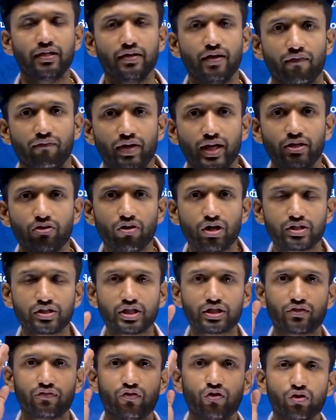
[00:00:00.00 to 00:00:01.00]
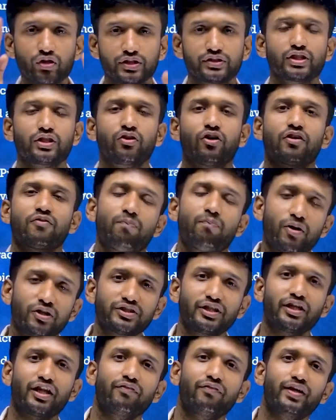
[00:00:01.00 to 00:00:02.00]
when you are just focusing on
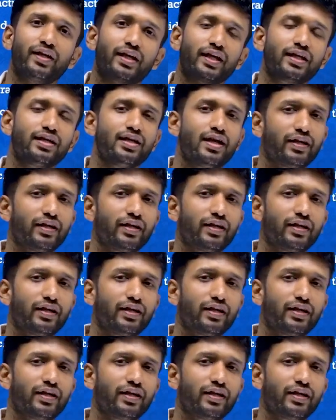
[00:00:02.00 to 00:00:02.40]
positivity,